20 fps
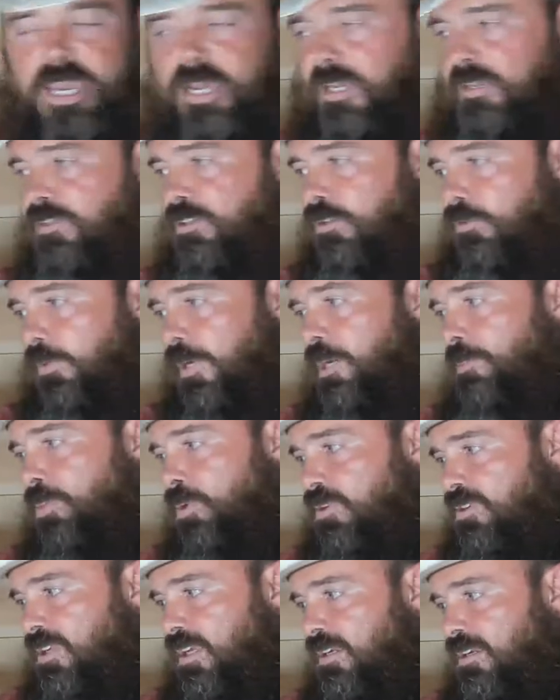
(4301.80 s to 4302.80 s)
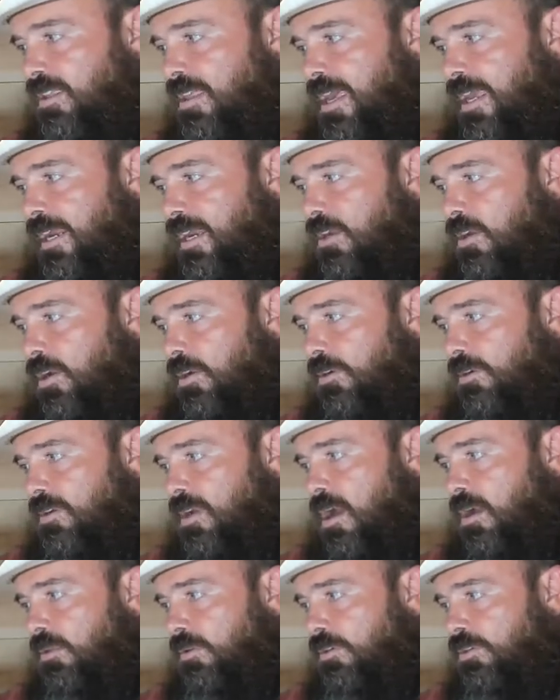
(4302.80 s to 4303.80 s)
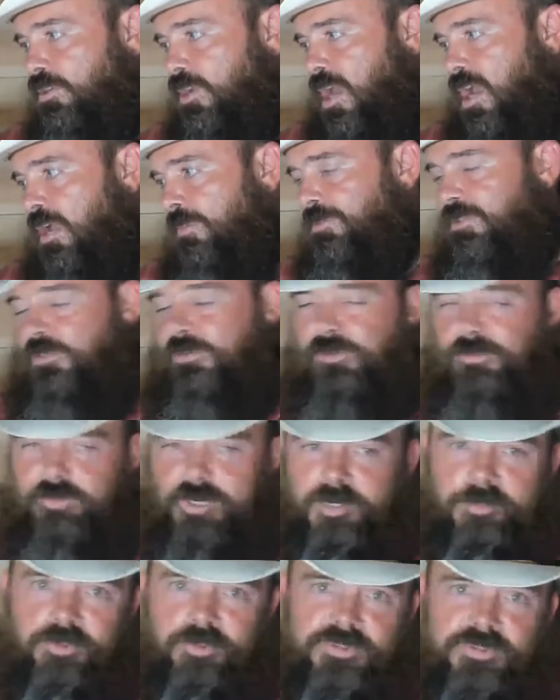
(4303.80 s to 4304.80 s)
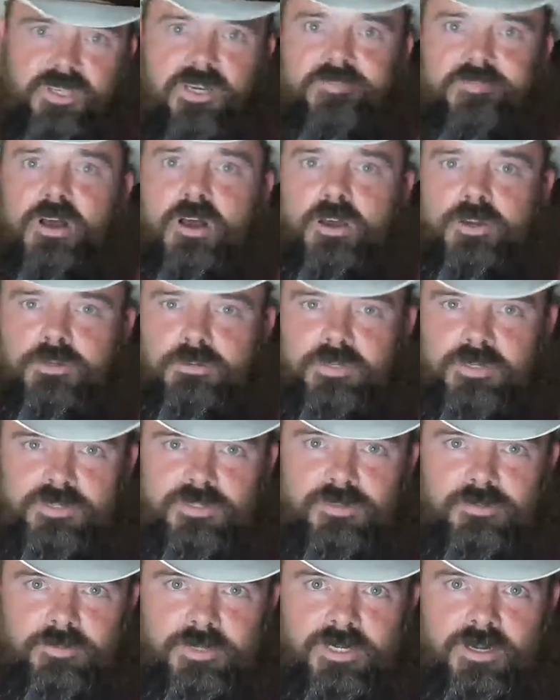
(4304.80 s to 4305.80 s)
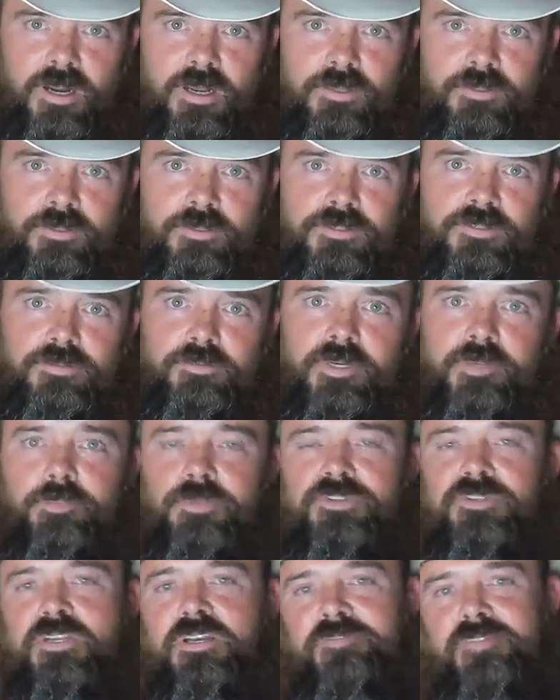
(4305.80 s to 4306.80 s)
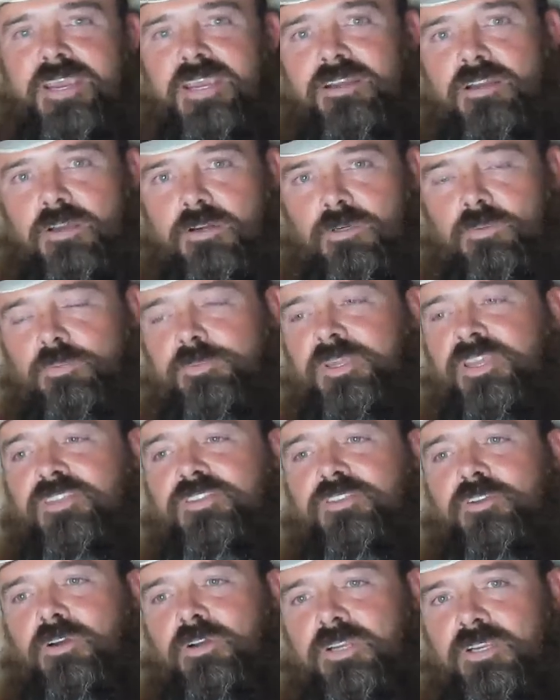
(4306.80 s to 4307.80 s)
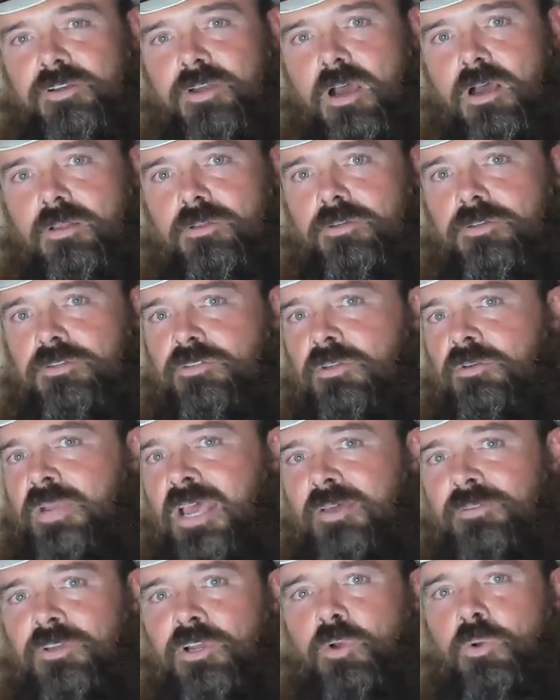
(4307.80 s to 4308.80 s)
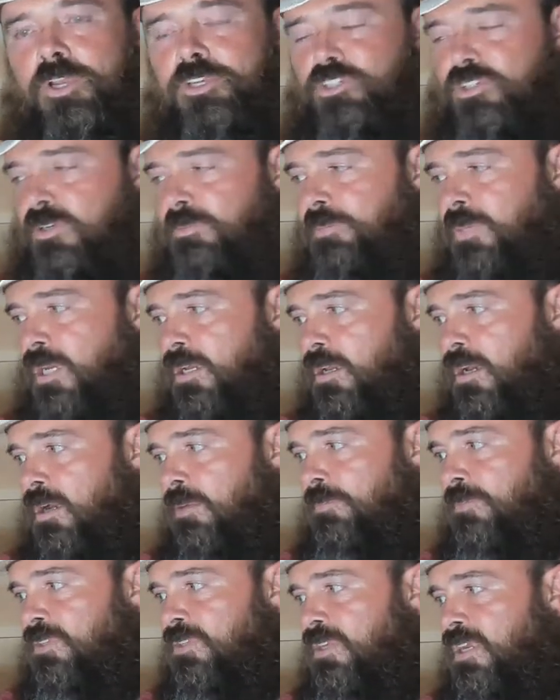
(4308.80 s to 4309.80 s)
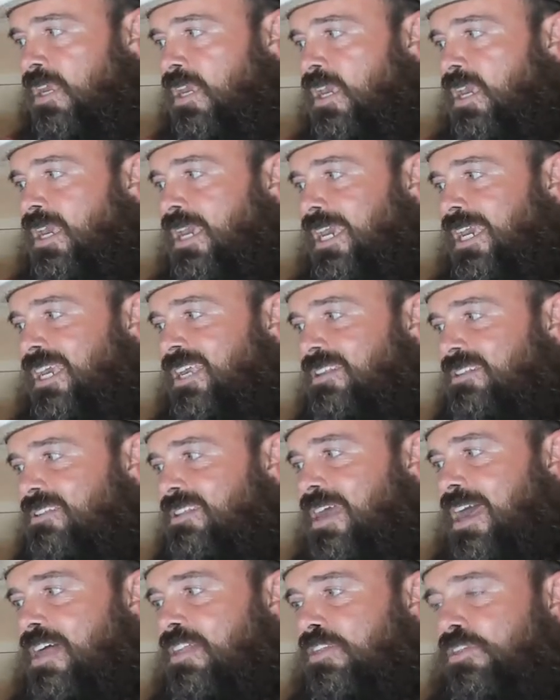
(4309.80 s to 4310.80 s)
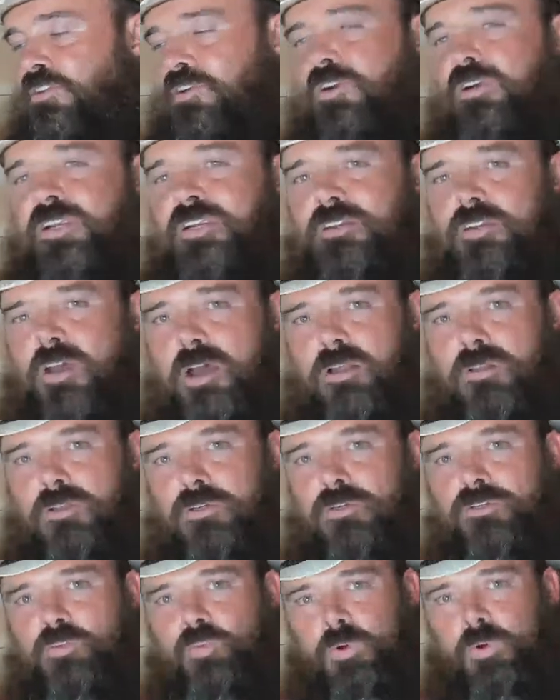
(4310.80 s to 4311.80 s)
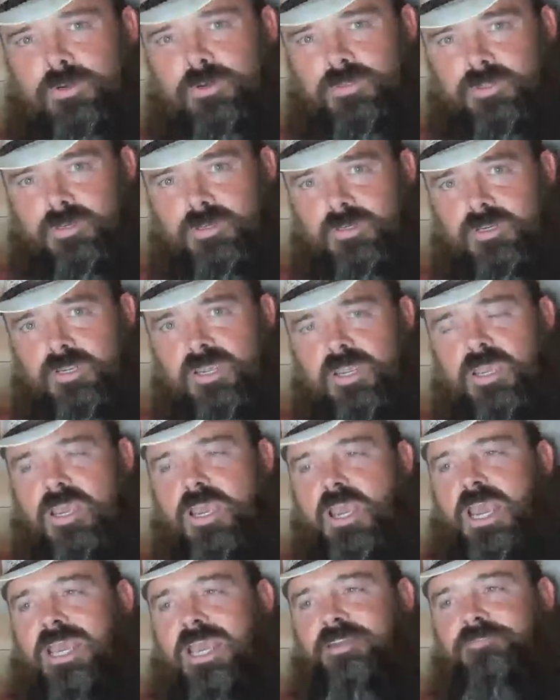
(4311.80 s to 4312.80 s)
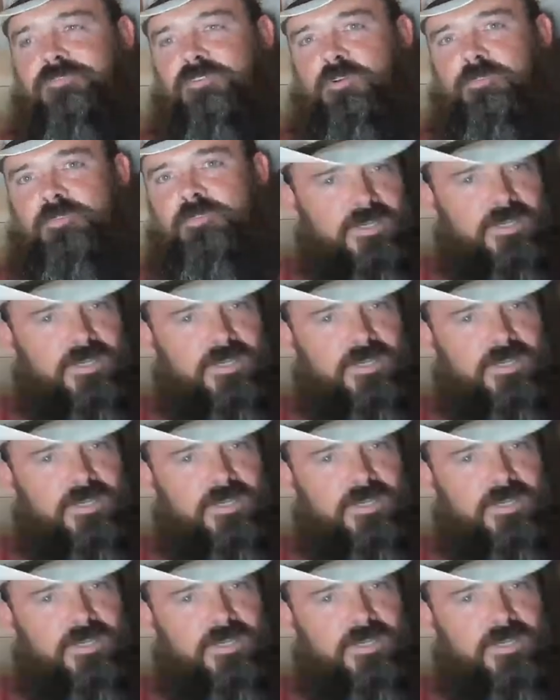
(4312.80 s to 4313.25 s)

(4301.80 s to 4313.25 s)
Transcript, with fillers: and it's 3% of that $800 job. So 3% of 100 is $3, 3% of 800 would be $30. So now the question becomes is that $30 worth it? And for